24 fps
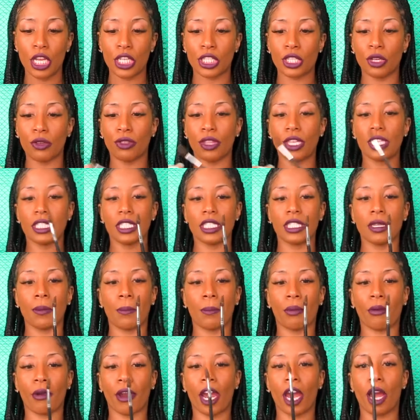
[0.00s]
So this is
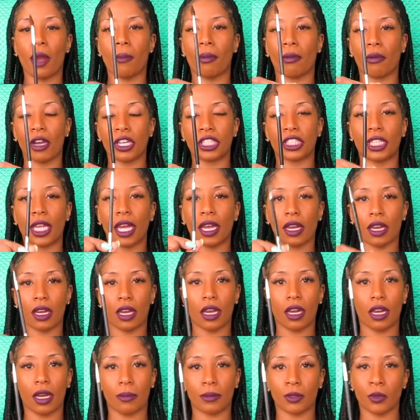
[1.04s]
the brow brush that
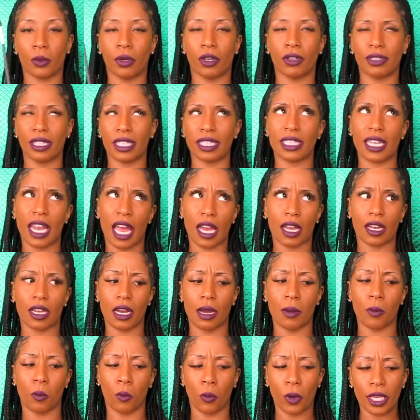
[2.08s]
comes, well, it does not
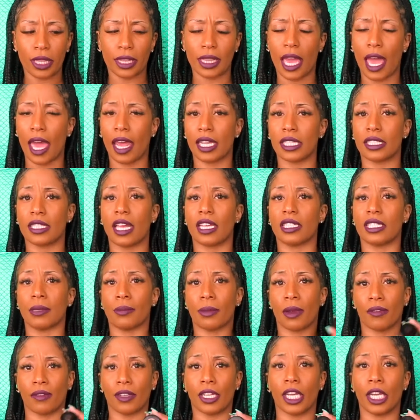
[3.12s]
come with the Anastasia
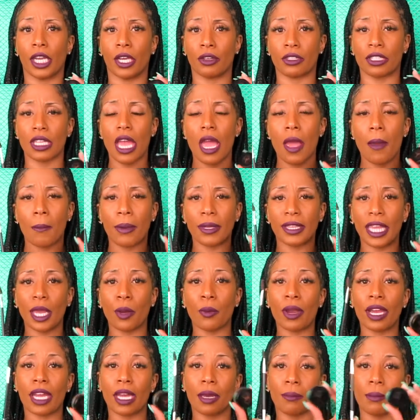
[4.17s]
Beverly Hills, but
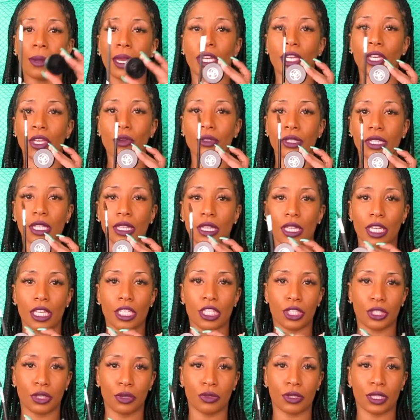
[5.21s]
they recommend using
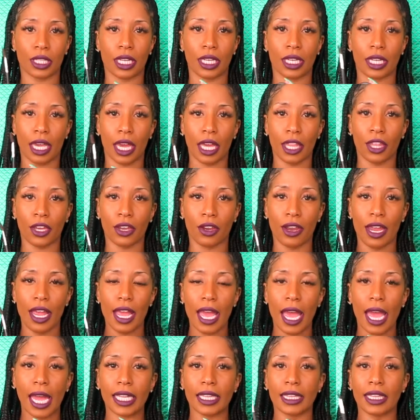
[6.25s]
these two together.
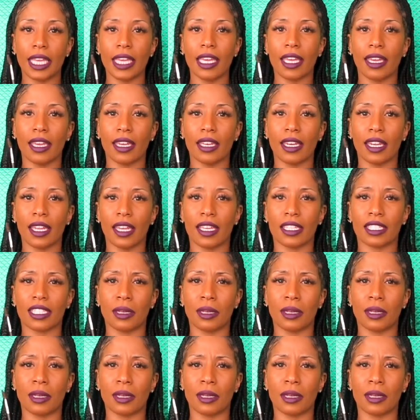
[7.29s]
I think it is